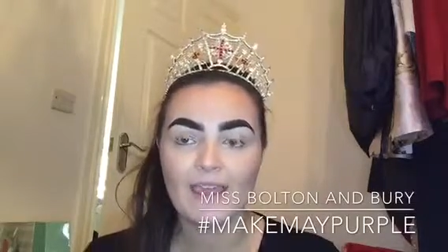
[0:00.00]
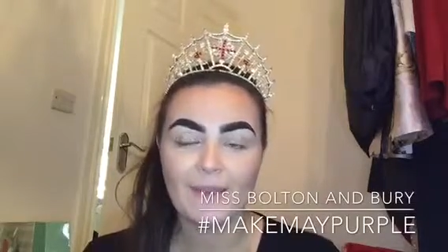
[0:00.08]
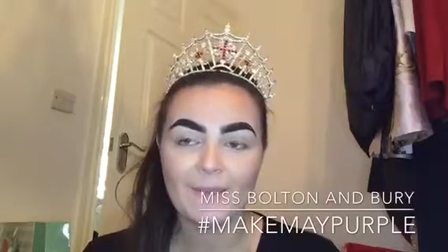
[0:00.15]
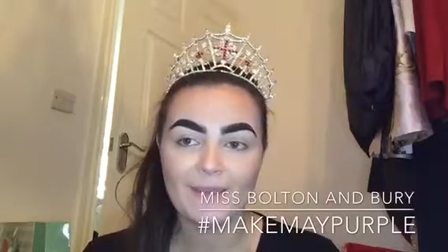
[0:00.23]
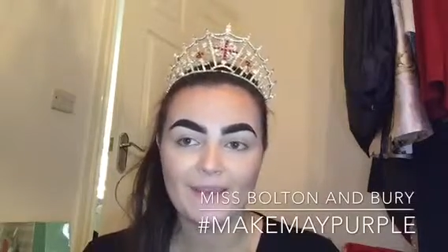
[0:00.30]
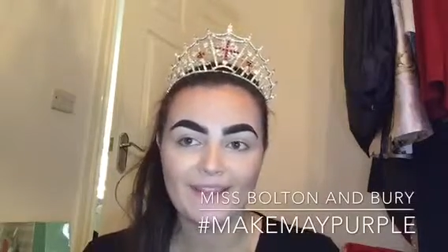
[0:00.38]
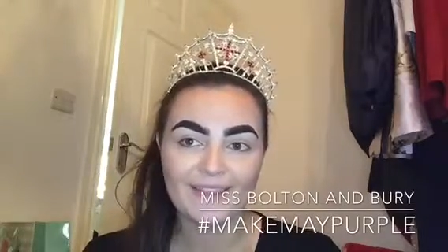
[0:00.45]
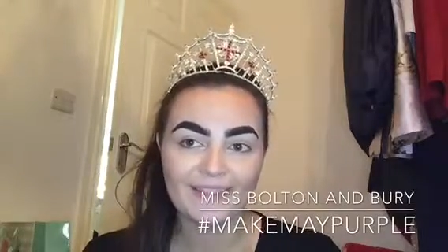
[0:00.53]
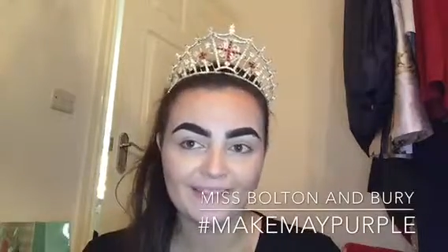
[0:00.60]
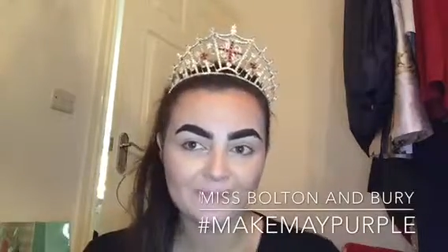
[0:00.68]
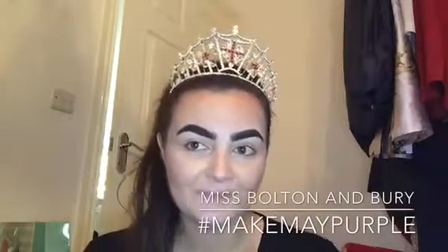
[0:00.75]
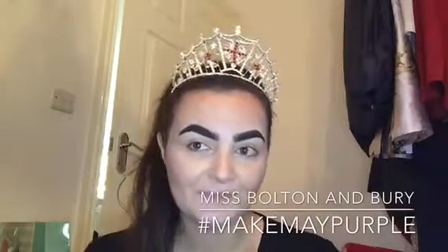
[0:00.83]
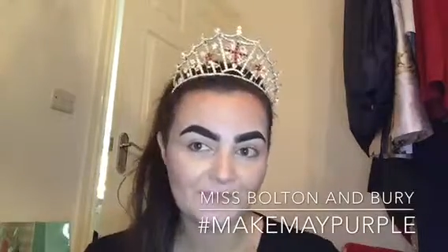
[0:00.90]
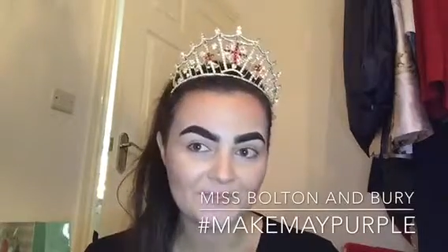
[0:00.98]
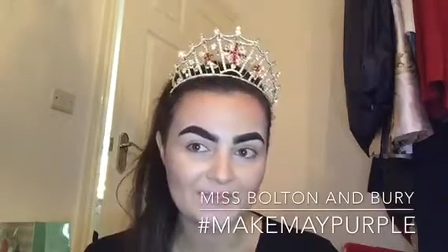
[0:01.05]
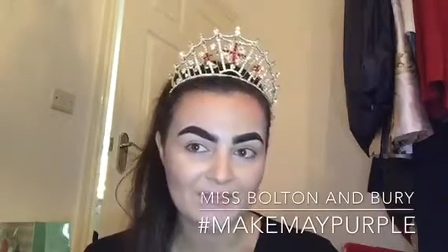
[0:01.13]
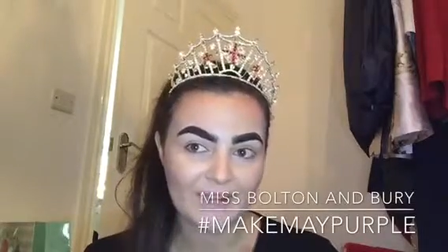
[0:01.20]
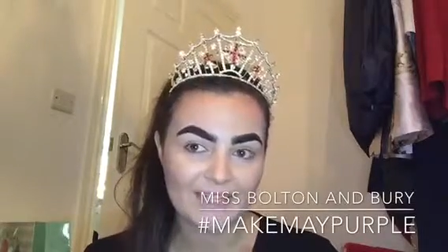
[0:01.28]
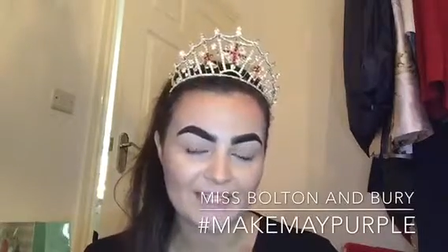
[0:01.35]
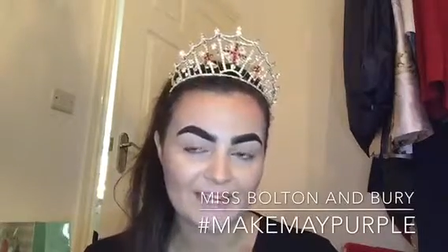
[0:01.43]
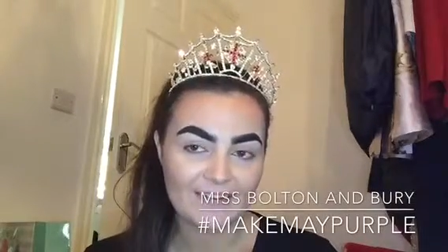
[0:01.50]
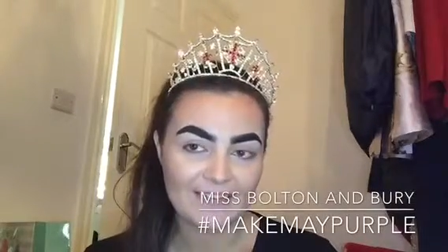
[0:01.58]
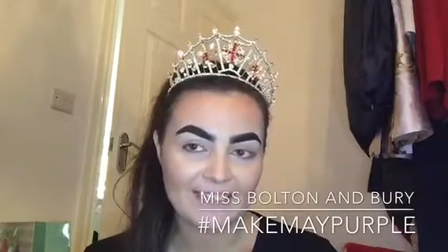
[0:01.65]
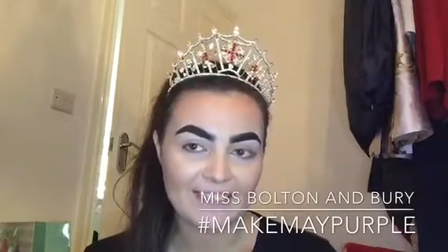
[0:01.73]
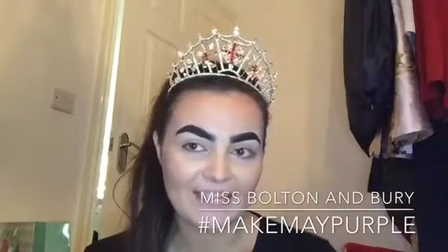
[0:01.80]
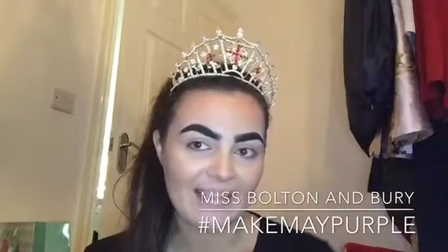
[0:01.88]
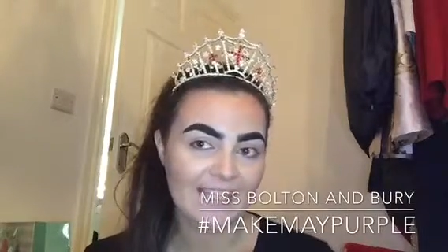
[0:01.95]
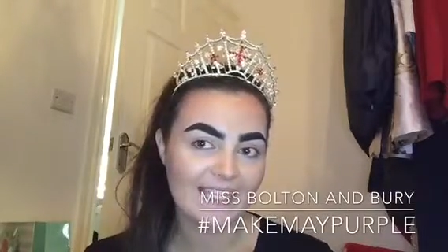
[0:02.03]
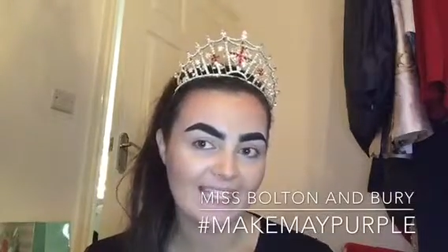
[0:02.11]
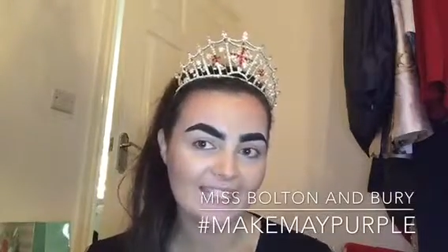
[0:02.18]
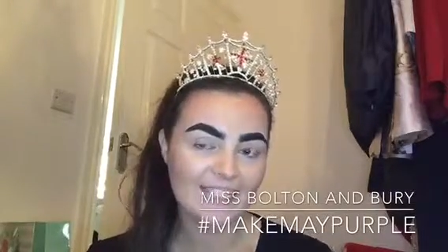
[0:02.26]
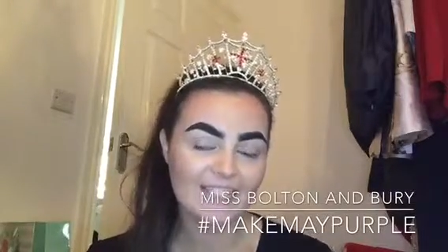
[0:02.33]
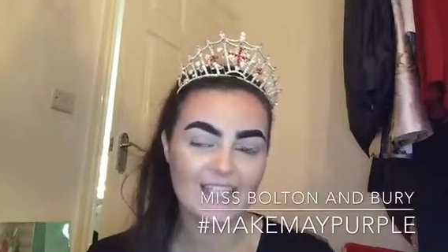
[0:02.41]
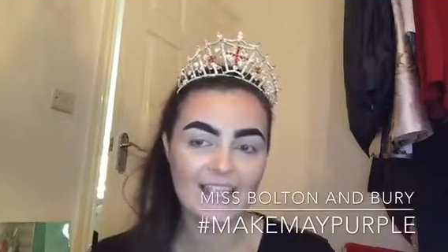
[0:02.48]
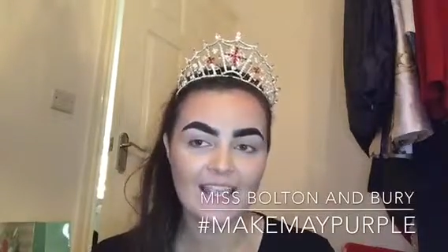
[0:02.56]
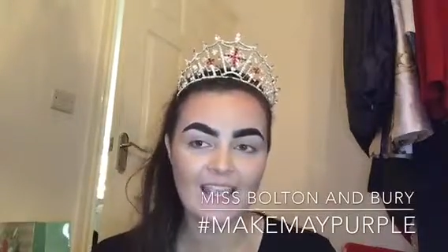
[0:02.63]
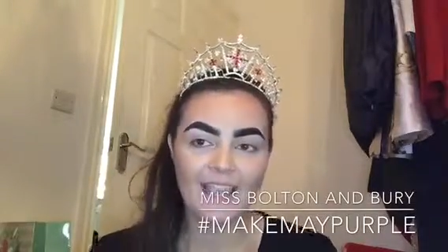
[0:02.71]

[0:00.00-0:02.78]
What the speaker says: about this month's Crane Charity Challenge.